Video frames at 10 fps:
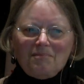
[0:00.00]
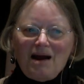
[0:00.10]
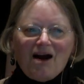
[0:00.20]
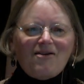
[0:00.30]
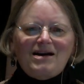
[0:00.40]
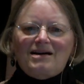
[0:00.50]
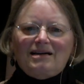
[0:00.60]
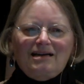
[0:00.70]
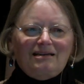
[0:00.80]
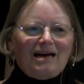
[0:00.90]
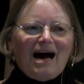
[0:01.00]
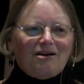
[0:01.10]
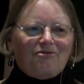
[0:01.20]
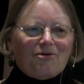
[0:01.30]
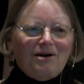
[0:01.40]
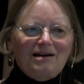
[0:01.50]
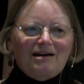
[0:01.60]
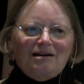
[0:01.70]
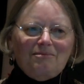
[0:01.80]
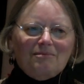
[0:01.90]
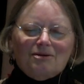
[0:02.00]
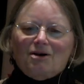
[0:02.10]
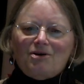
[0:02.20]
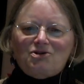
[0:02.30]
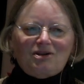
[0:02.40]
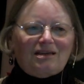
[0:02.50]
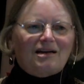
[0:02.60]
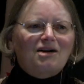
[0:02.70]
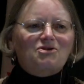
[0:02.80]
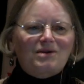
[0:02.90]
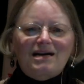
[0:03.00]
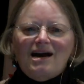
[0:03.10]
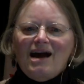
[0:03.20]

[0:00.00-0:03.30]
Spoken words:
area in California and largely the country,